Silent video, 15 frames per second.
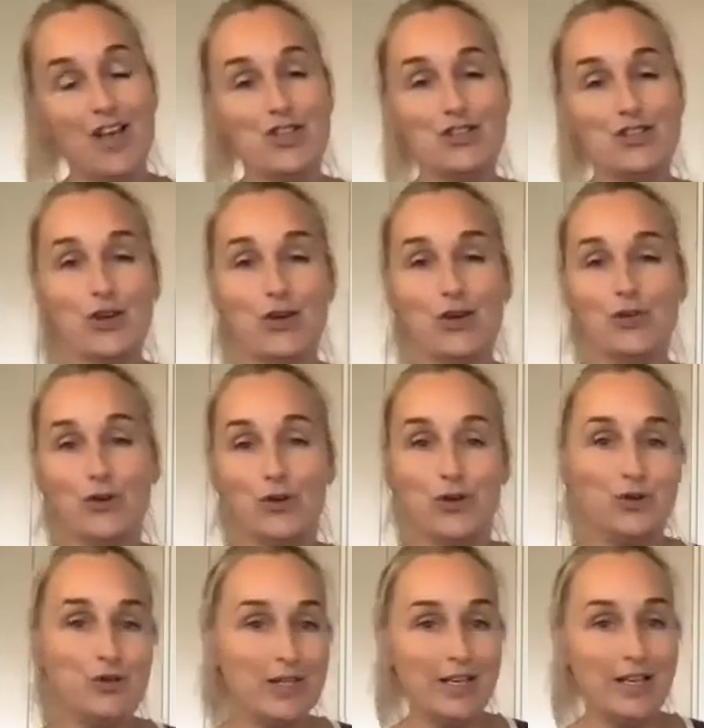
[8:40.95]
So if you're
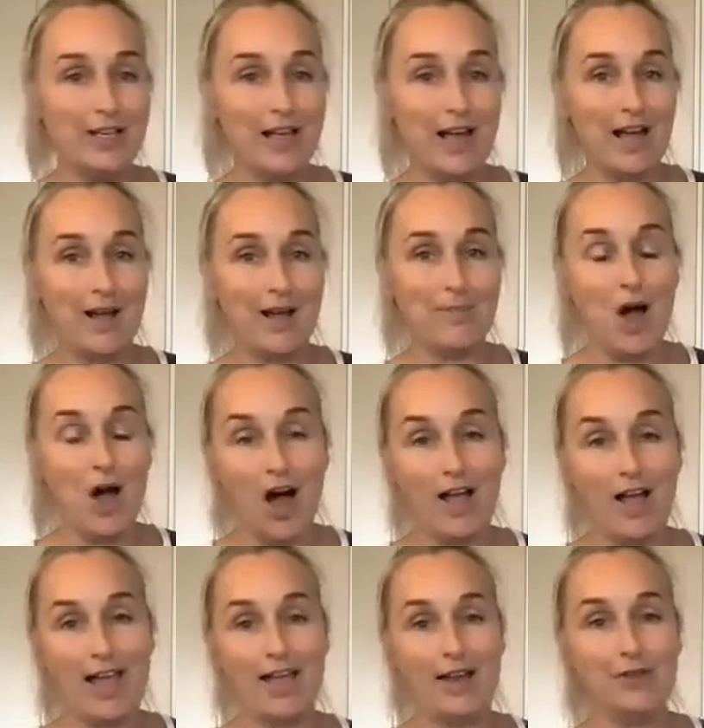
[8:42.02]
using high
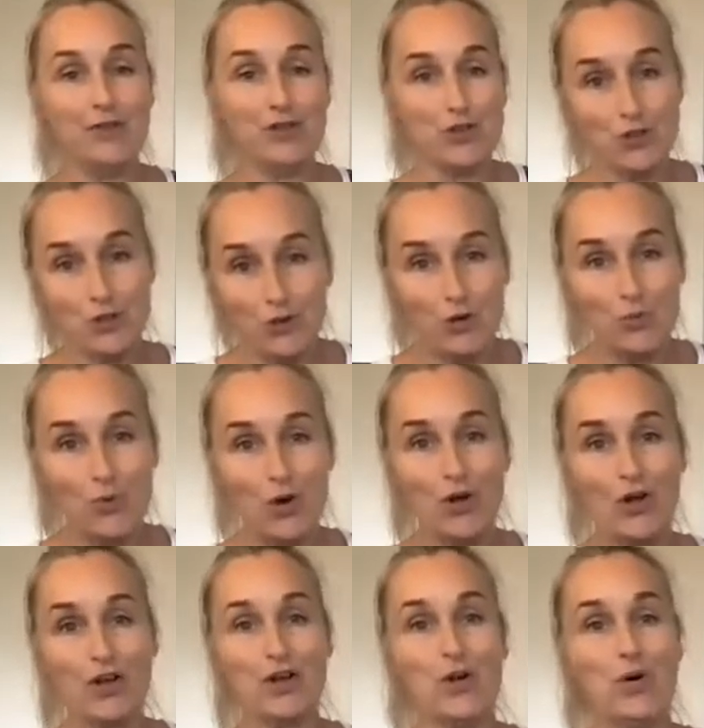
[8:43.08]
heat for sugar
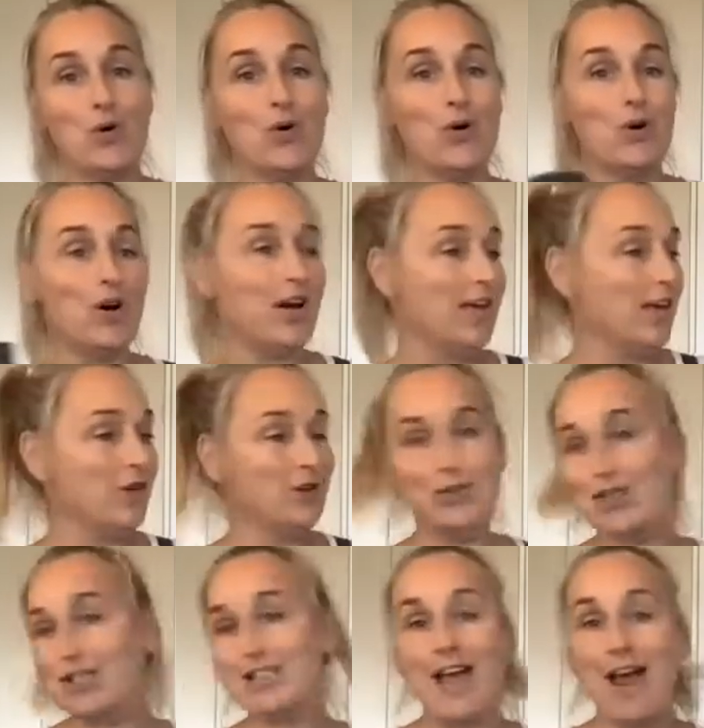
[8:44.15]
work, or you're
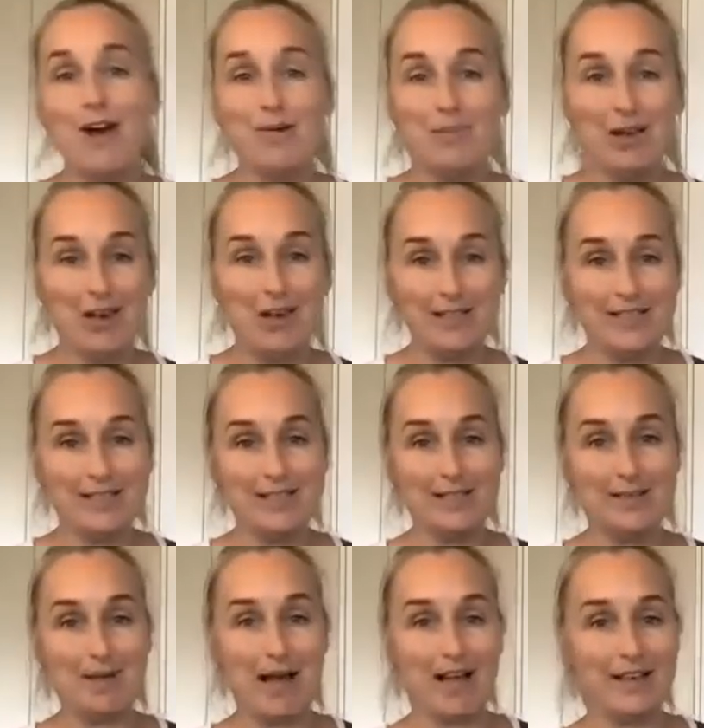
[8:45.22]
just caramelizing
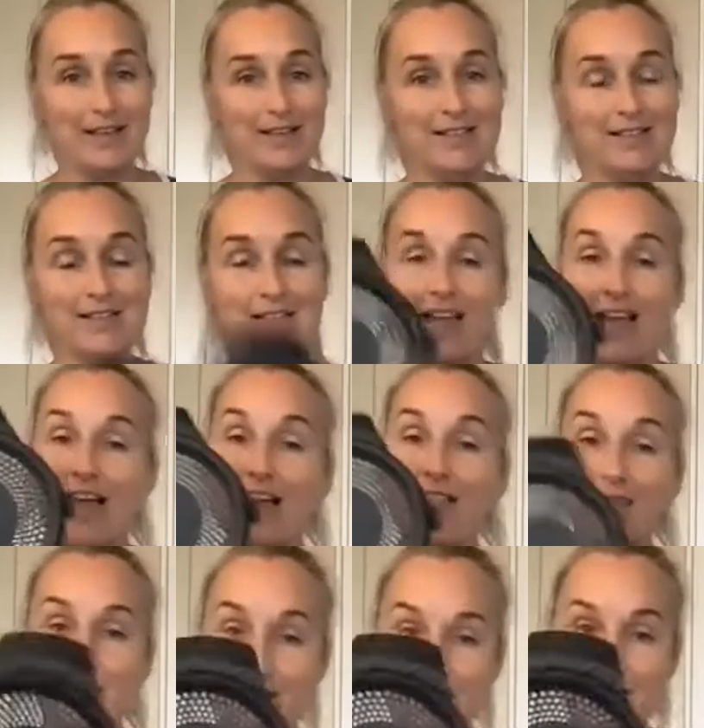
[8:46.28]
some onions,
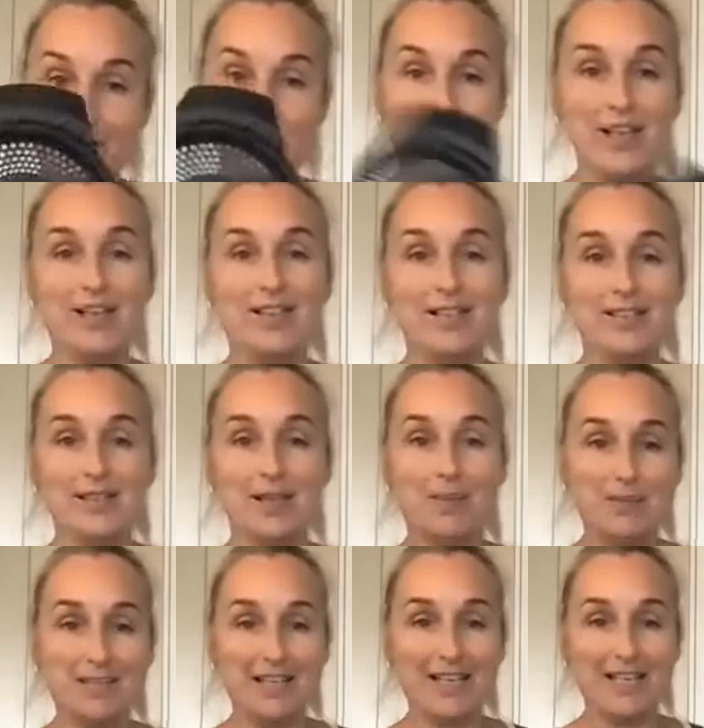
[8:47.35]
this is where this
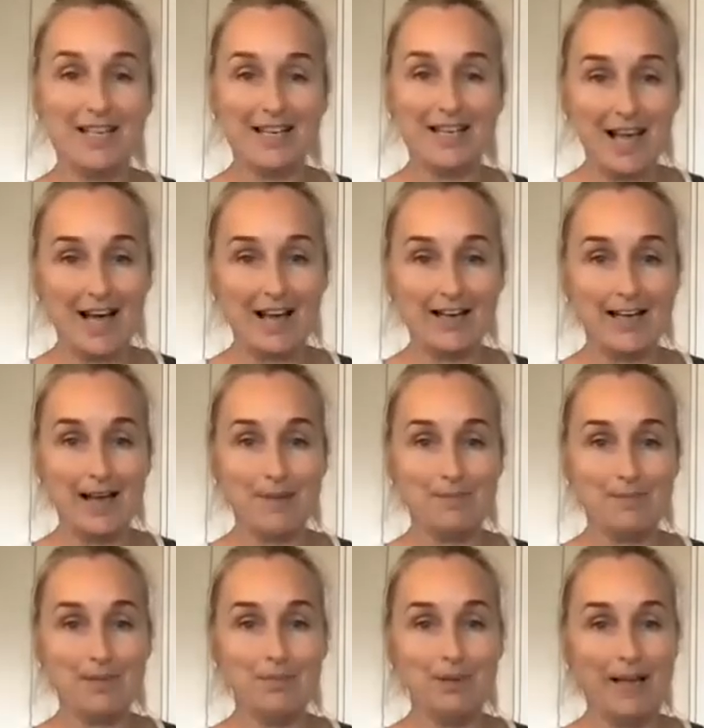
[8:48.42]
particular guard comes
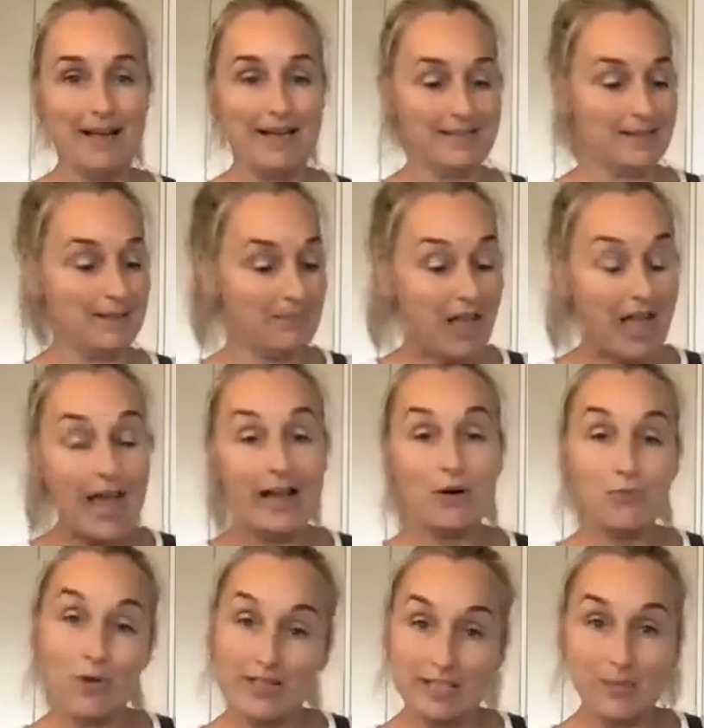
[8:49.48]
in place. And a
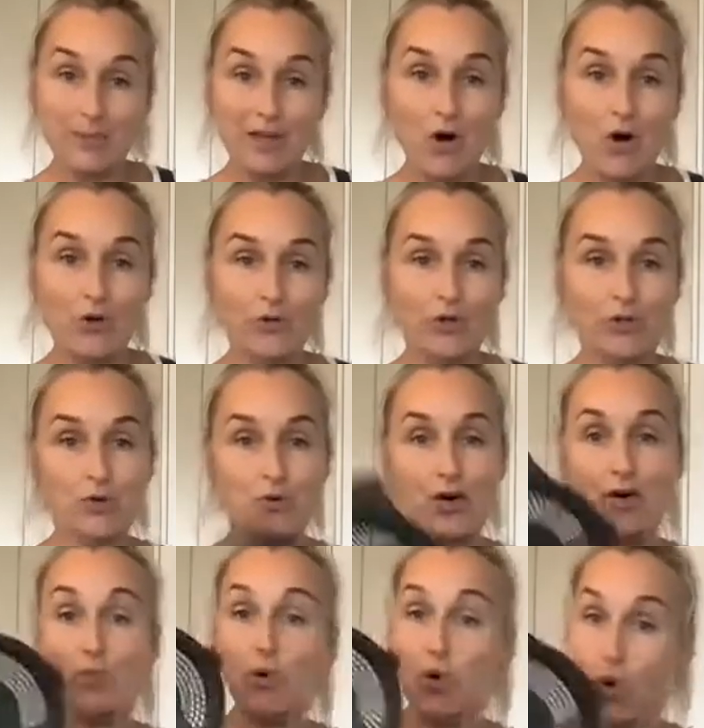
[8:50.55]
recipe on the
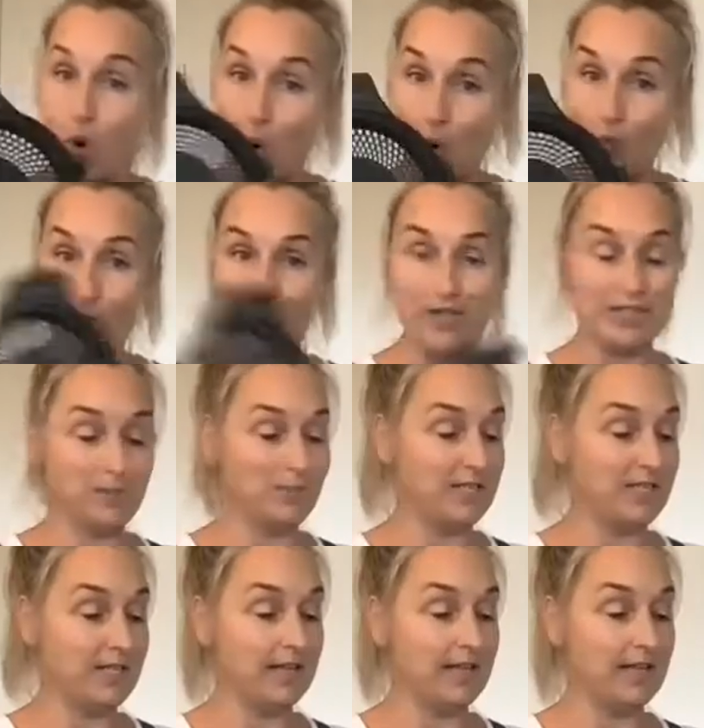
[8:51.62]
screen will call for this
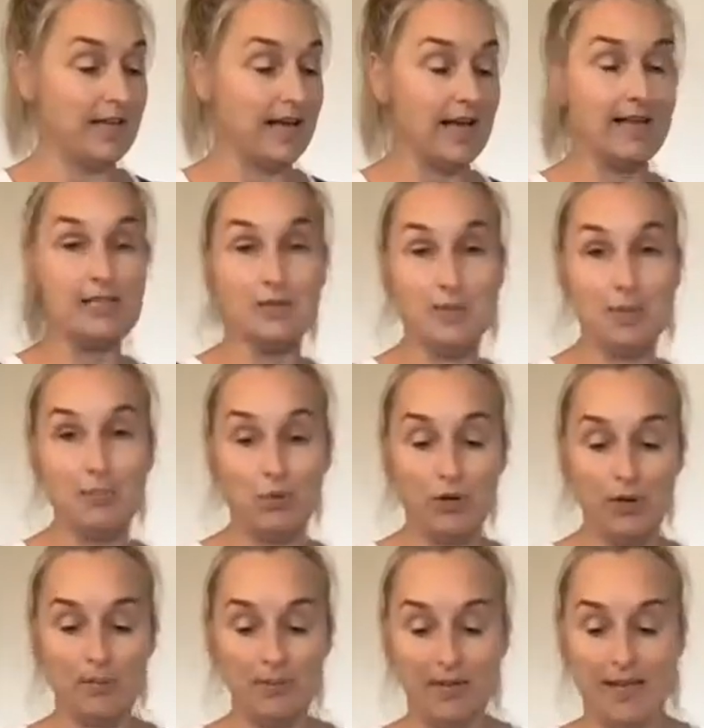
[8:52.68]
particular guard to be put
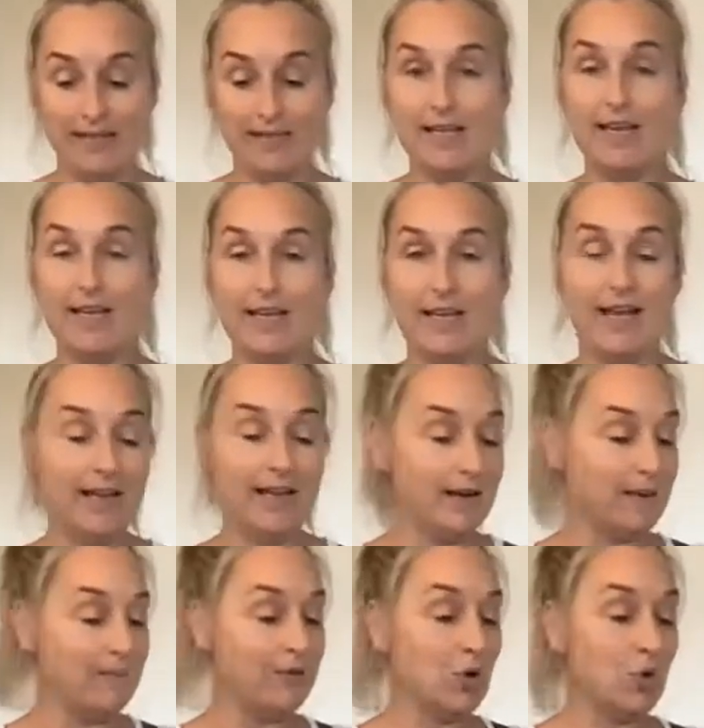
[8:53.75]
in place. And again,
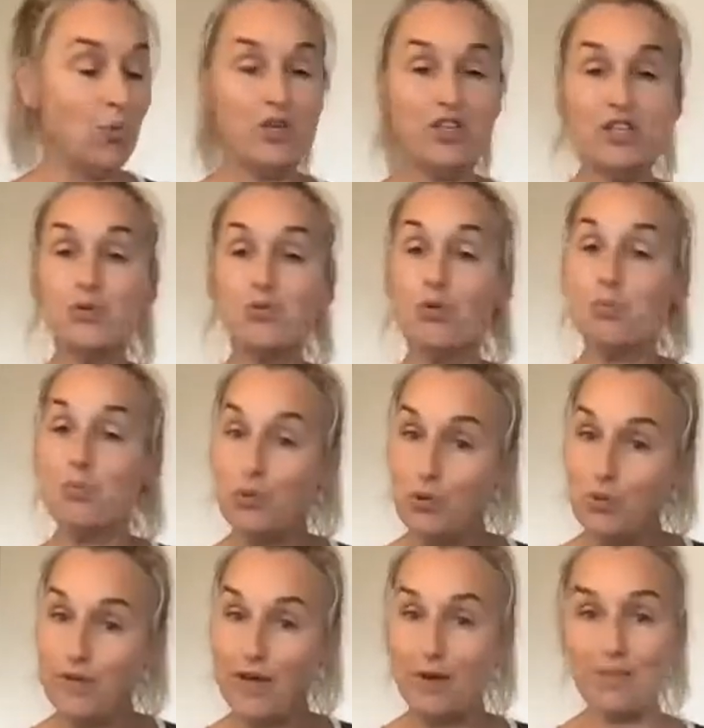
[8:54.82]
we just
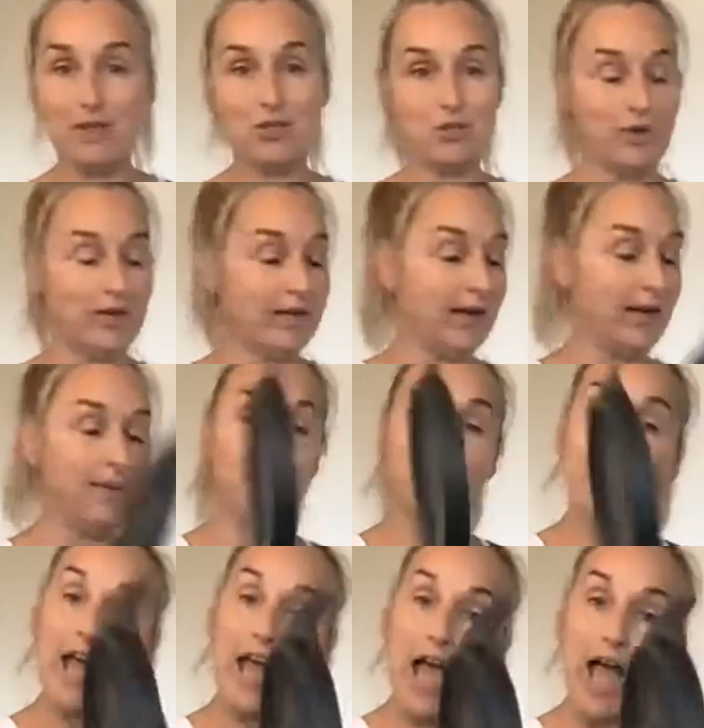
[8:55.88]
remove our measuring cup
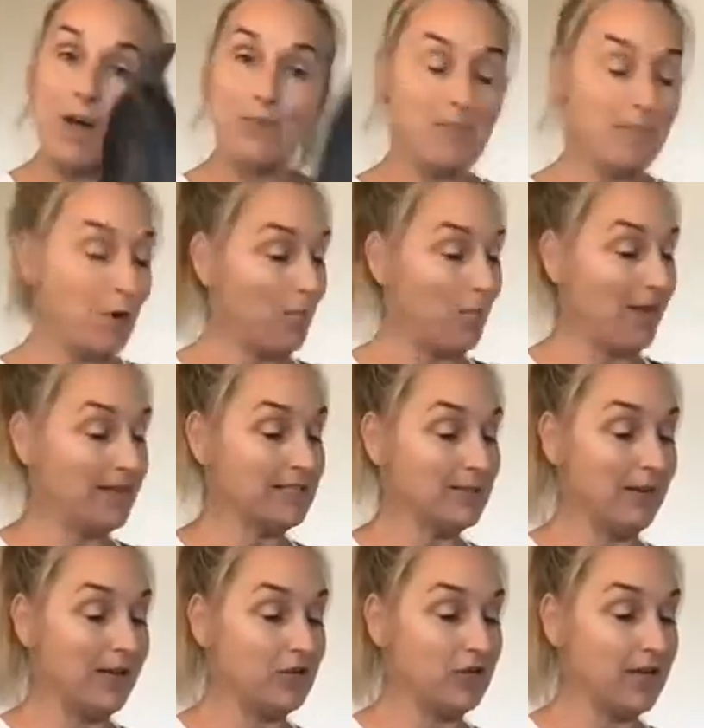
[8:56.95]
and we pop our
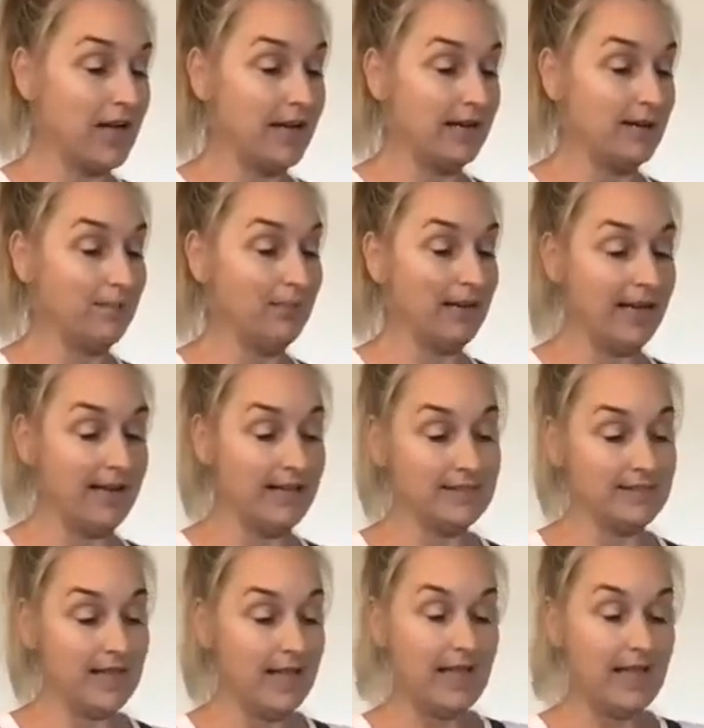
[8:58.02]
splash guard in place.